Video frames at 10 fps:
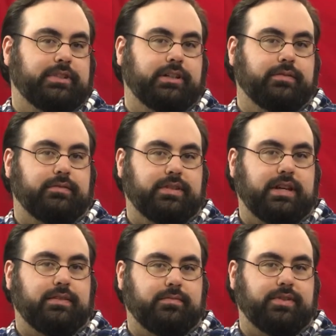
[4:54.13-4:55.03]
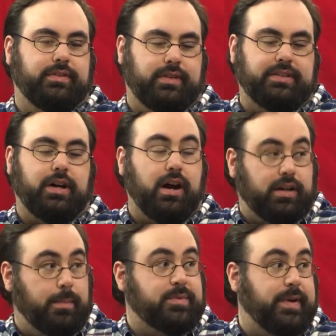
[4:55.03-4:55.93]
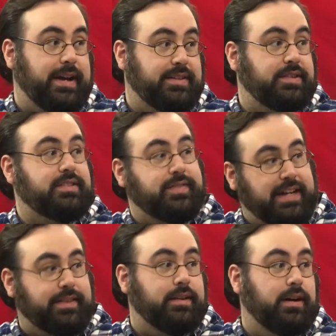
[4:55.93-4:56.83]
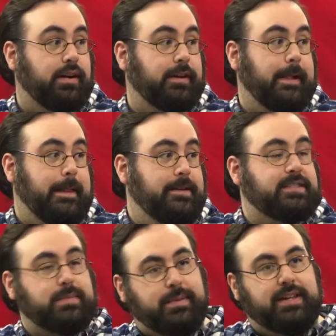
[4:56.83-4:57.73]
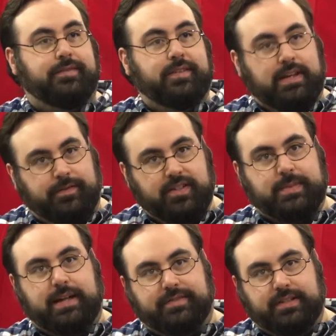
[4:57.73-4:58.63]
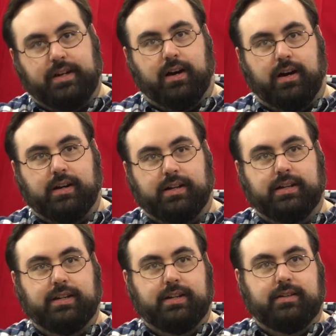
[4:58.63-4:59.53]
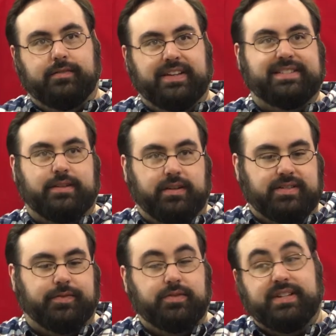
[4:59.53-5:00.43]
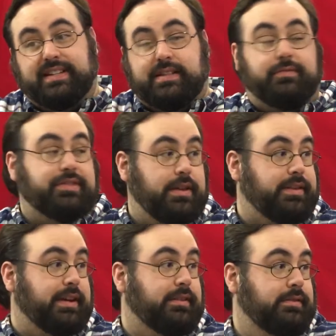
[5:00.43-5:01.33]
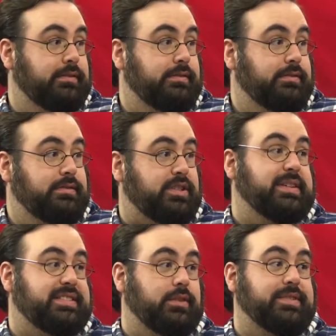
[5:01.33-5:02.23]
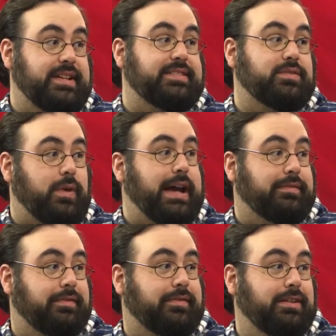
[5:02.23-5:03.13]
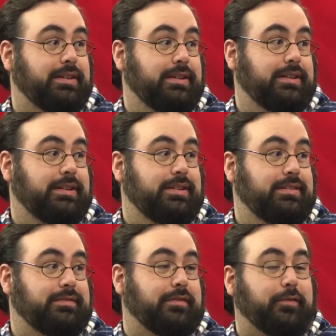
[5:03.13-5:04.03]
you know, the, uh, the, a dog comes by and he starts feeding the dog. So maybe he, he feels bad for the dog, feeds it all his food, then he's left with nothing. So he still resents his wife for